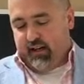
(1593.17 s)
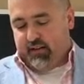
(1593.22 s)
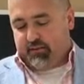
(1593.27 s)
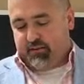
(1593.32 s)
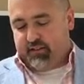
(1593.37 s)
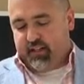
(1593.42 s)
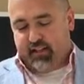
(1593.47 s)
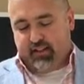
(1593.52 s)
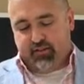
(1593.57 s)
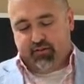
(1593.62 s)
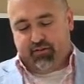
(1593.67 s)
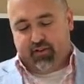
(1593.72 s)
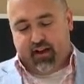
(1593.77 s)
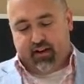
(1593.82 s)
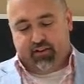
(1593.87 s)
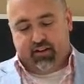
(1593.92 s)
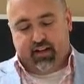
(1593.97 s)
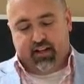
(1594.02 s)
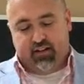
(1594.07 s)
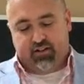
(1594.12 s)
set the
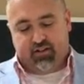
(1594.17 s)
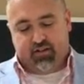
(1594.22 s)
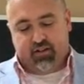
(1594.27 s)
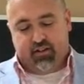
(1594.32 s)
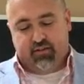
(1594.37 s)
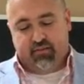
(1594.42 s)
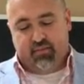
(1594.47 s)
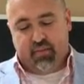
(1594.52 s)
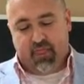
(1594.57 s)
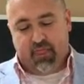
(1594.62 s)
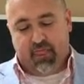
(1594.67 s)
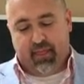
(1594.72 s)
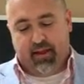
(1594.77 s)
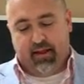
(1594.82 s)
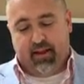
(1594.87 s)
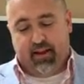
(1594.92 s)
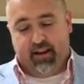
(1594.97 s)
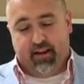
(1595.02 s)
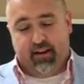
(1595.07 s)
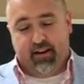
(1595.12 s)
foundation
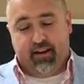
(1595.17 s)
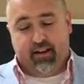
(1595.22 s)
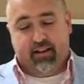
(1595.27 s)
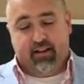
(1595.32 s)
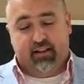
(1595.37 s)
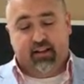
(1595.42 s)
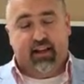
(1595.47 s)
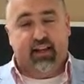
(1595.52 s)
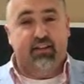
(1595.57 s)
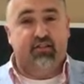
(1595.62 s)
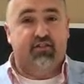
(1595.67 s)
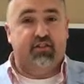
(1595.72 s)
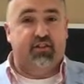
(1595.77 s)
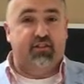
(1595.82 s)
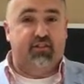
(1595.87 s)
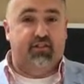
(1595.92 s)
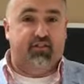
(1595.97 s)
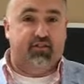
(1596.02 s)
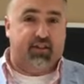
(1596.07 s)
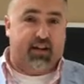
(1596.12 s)
in
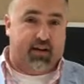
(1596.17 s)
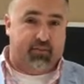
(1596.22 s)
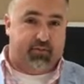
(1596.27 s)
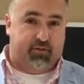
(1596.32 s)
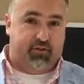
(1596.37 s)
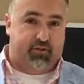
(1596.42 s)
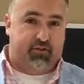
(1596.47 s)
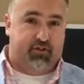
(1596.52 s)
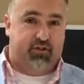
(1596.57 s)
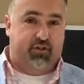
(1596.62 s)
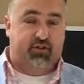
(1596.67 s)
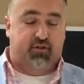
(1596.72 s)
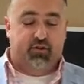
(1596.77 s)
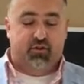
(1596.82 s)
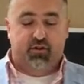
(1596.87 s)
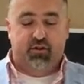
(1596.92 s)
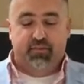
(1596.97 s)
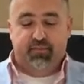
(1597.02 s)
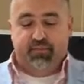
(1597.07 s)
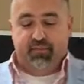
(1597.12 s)
Galatians chapter
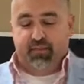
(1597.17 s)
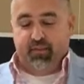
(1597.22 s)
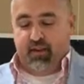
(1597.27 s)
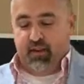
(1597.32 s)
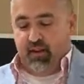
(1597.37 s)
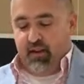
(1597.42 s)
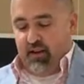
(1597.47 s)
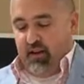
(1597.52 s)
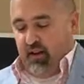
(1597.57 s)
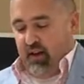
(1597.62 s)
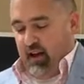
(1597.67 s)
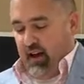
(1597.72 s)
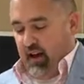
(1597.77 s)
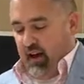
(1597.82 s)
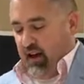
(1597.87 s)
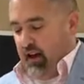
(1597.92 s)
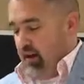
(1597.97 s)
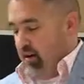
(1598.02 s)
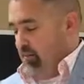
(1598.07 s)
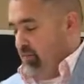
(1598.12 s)
2.
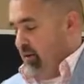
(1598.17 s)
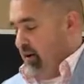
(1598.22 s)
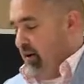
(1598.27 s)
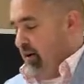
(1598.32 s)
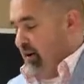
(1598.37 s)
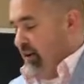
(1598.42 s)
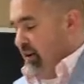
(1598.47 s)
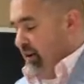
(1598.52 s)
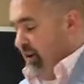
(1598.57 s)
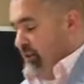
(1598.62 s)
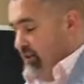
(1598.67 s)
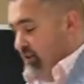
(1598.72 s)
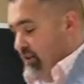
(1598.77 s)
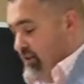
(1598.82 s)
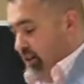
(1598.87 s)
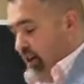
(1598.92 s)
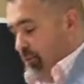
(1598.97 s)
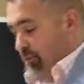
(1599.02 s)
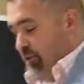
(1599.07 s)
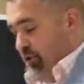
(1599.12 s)
In
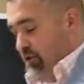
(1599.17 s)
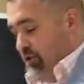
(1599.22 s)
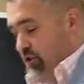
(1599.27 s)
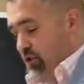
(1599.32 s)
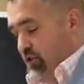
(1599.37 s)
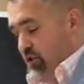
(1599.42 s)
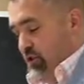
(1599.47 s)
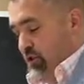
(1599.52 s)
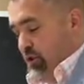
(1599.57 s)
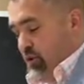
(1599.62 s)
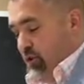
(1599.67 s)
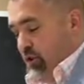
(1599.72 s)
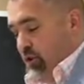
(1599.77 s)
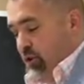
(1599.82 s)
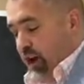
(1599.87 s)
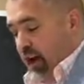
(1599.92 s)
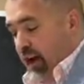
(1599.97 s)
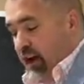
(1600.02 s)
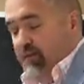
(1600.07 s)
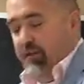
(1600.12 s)
Galatians chapter 2,
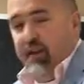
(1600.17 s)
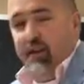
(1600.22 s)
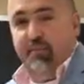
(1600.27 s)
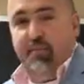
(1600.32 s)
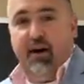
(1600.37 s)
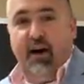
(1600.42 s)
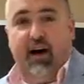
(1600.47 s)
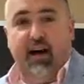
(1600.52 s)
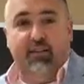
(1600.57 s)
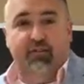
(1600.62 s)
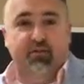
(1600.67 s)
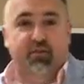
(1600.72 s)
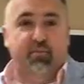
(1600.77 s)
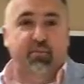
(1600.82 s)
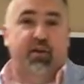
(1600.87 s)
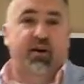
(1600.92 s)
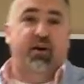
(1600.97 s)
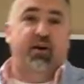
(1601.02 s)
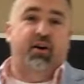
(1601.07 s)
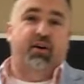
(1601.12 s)
you have the Apostle
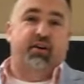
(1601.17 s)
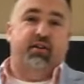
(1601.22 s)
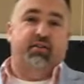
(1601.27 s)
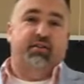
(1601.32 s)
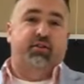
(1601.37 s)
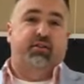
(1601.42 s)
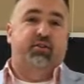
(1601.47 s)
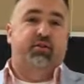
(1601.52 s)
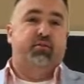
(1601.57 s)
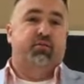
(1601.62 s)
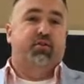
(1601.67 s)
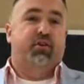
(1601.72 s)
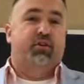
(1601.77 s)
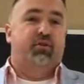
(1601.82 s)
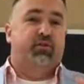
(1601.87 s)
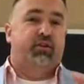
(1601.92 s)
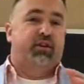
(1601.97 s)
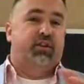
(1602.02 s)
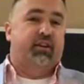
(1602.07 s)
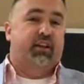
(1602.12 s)
Paul, who
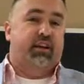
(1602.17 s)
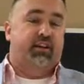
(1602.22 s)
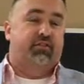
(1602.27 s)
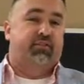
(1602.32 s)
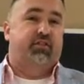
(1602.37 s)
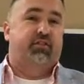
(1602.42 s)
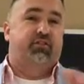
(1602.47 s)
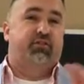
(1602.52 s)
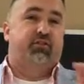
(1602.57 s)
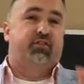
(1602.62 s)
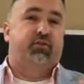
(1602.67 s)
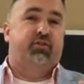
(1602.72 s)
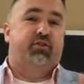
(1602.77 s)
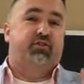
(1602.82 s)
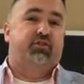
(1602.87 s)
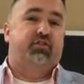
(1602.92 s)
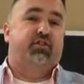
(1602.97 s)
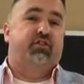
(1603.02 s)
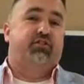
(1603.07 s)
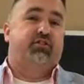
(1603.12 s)
wrote Galatians to a
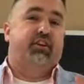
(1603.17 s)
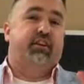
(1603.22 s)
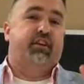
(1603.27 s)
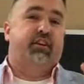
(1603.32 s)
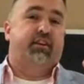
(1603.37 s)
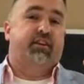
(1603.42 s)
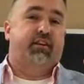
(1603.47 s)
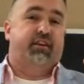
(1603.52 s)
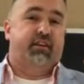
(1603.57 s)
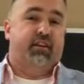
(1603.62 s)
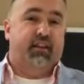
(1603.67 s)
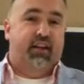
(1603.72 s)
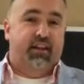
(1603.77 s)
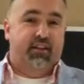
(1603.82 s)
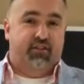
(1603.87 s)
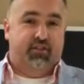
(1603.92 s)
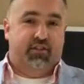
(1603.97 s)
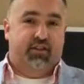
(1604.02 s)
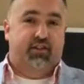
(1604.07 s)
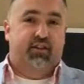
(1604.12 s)
church in
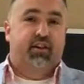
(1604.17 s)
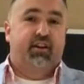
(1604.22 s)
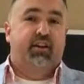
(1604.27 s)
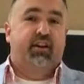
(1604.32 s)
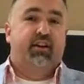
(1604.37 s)
Galatia.